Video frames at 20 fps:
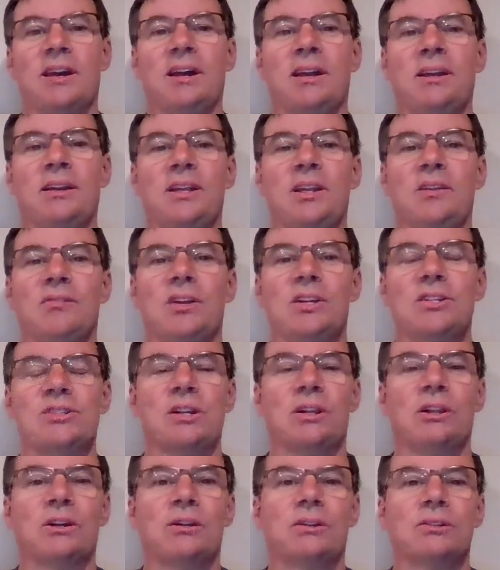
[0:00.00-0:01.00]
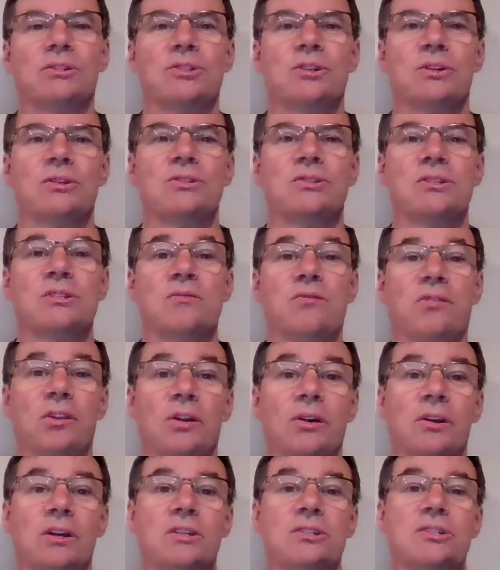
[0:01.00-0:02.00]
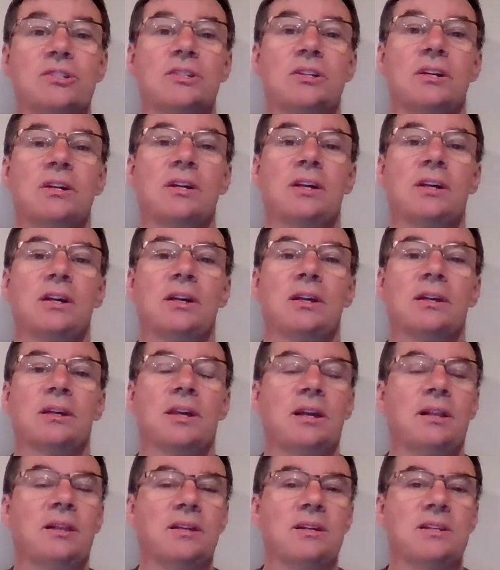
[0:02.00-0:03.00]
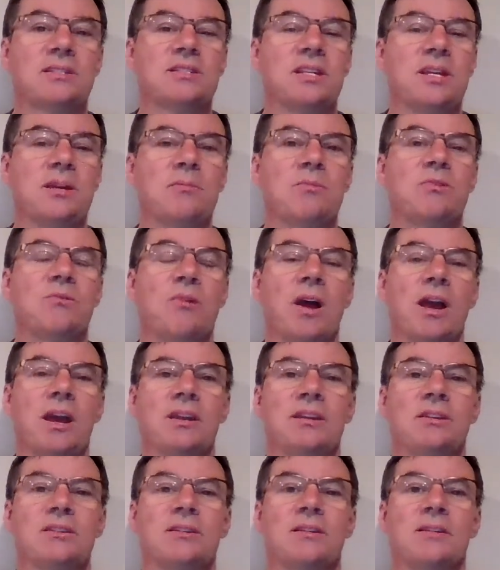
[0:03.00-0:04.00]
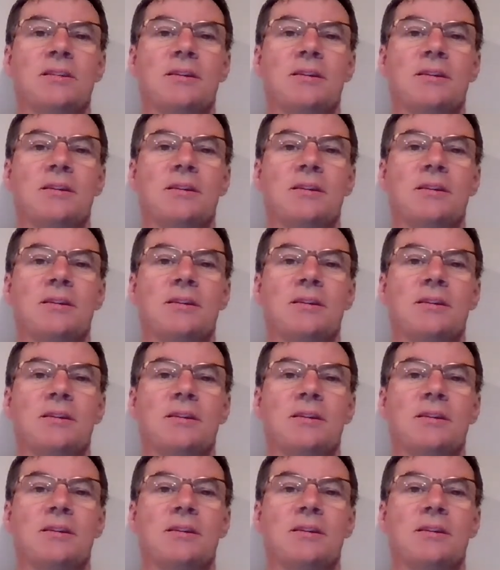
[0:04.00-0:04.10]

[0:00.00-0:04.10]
and evangelical churches flourished, Kelly seemed right.